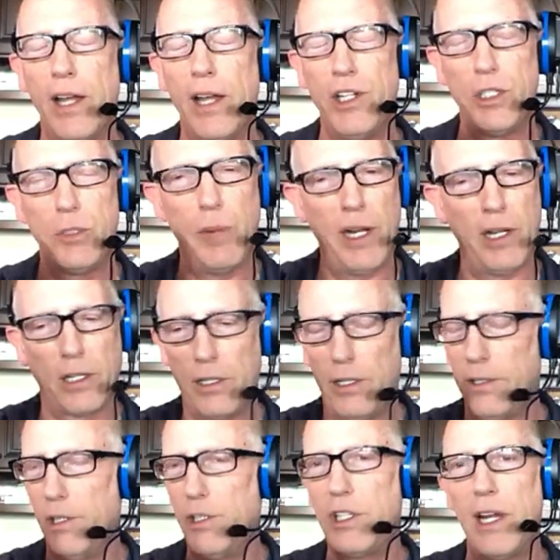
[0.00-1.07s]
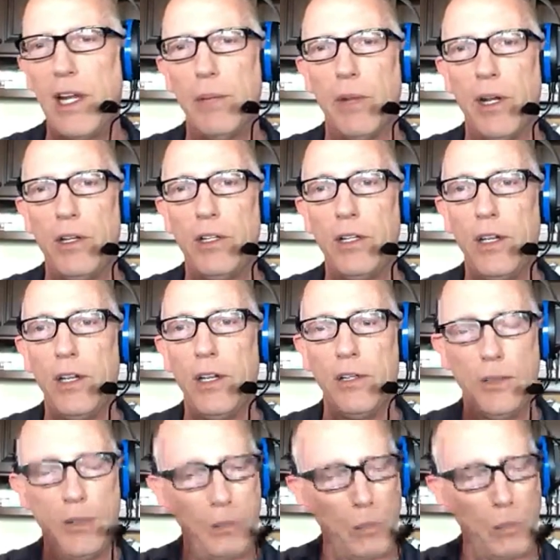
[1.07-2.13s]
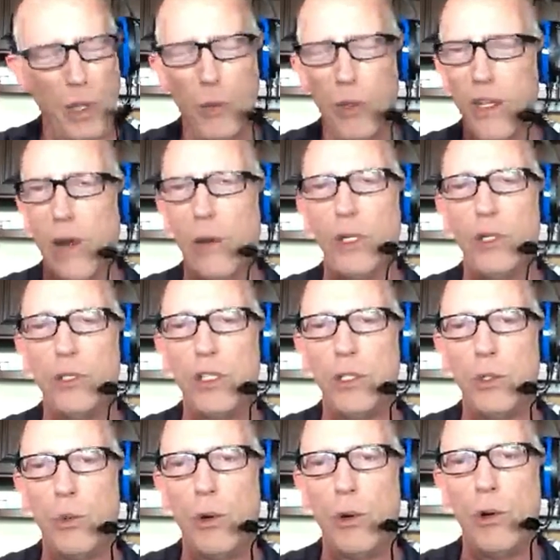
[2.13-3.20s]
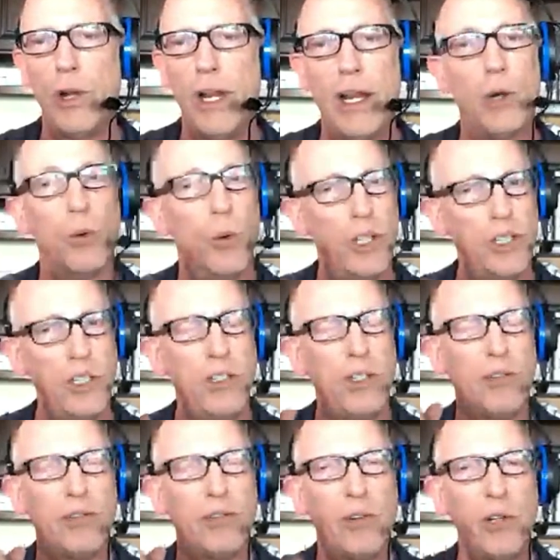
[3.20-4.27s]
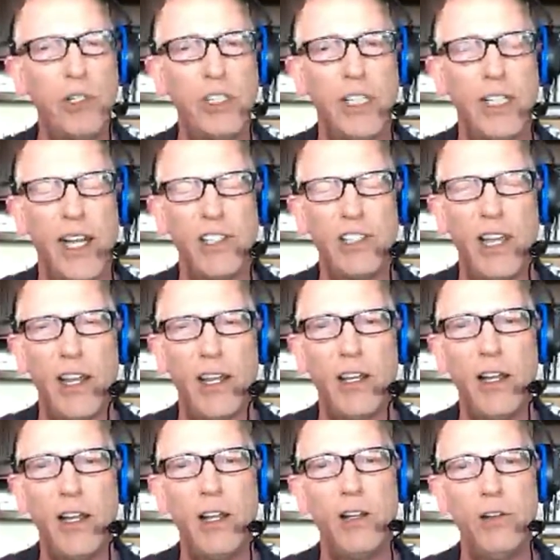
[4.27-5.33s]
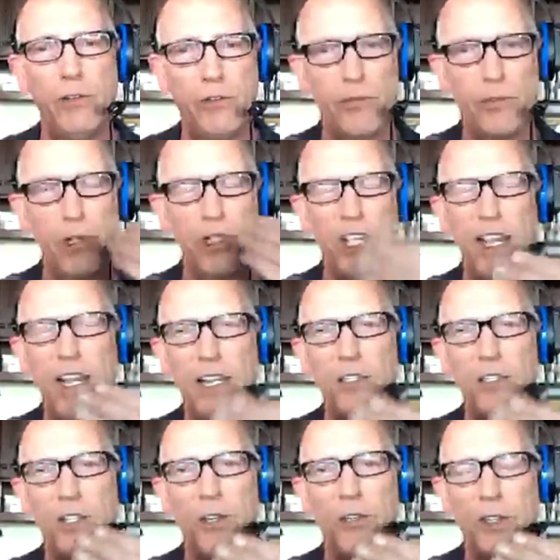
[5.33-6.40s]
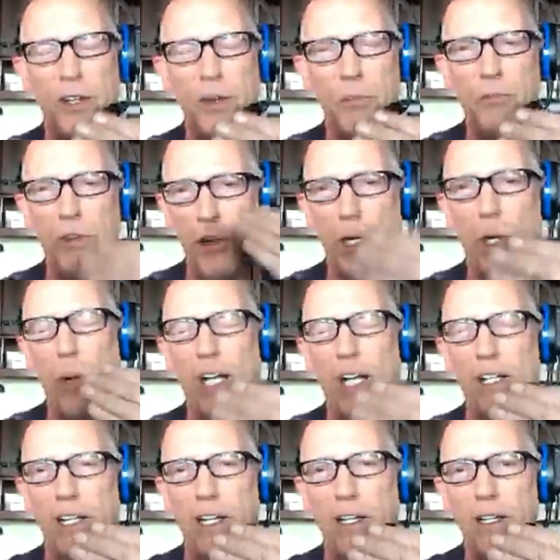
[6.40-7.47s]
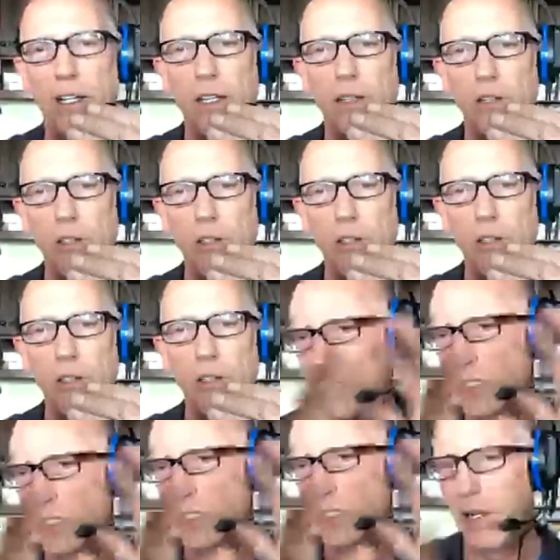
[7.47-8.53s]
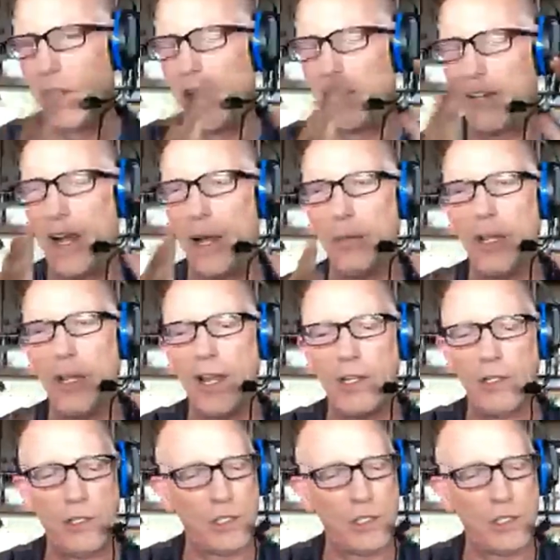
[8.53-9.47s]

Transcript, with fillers: I just made a clear statement, but without using the word. And it wasn't the first thing I said. First, I insulted him very quickly. So you don't want to spend a lot of time on that.